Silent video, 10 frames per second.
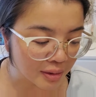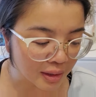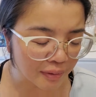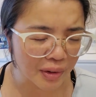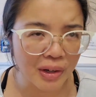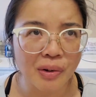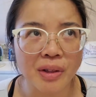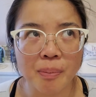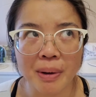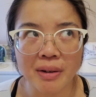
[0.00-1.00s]
even though I don't
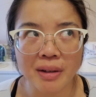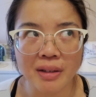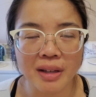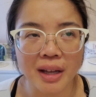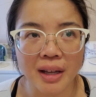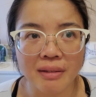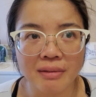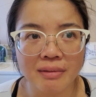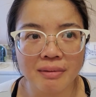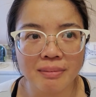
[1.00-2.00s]
think bears actually get
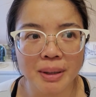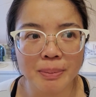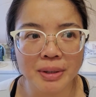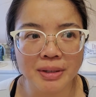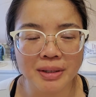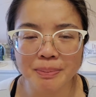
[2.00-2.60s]
pimples.